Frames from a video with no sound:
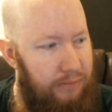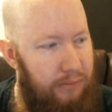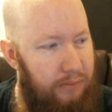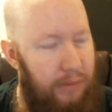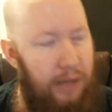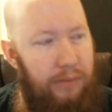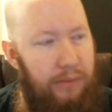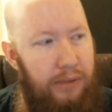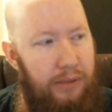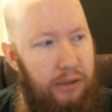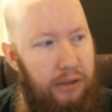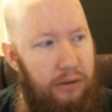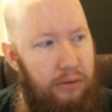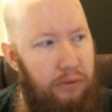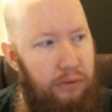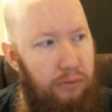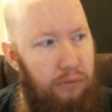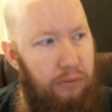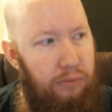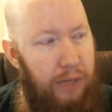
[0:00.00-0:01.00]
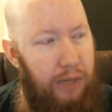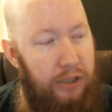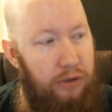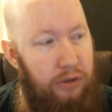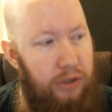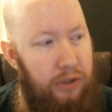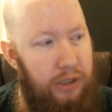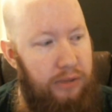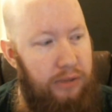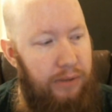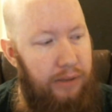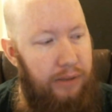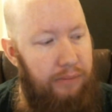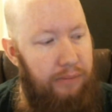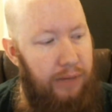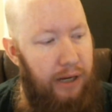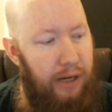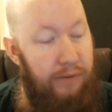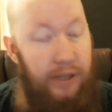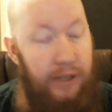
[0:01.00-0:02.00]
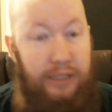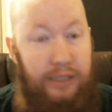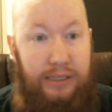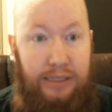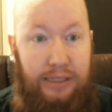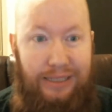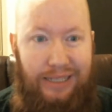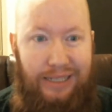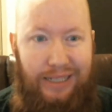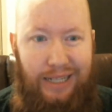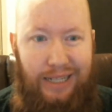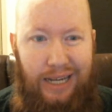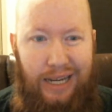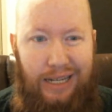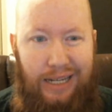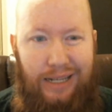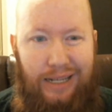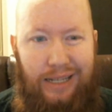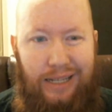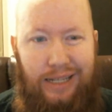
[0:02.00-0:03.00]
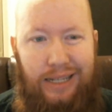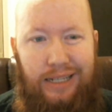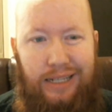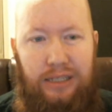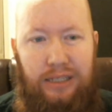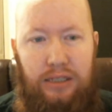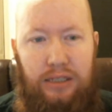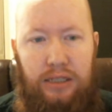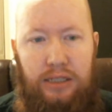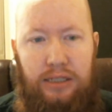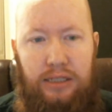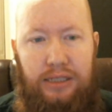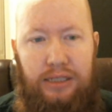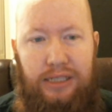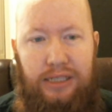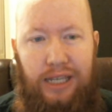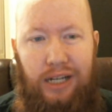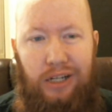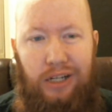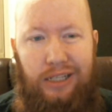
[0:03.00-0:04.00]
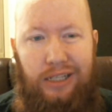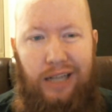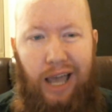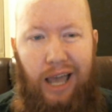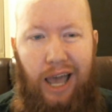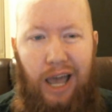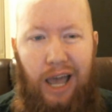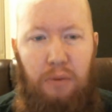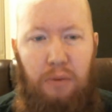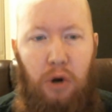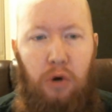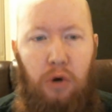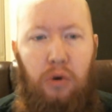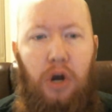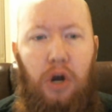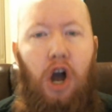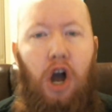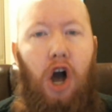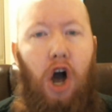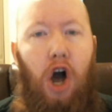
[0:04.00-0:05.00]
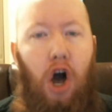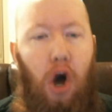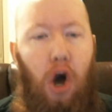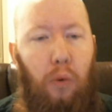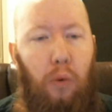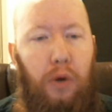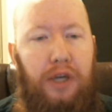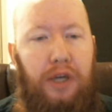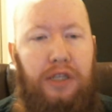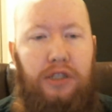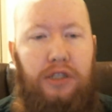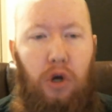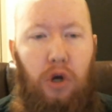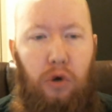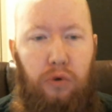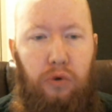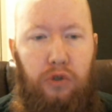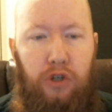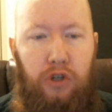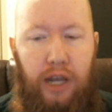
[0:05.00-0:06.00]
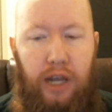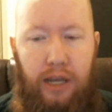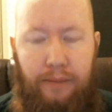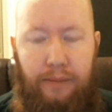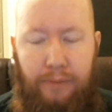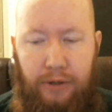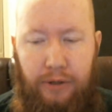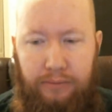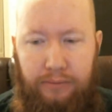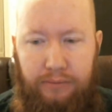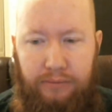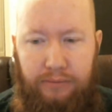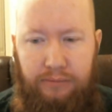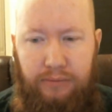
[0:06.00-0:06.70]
Maybe you might do this, but my advice is to not, and that is in selling ammo. Always hold your ammo.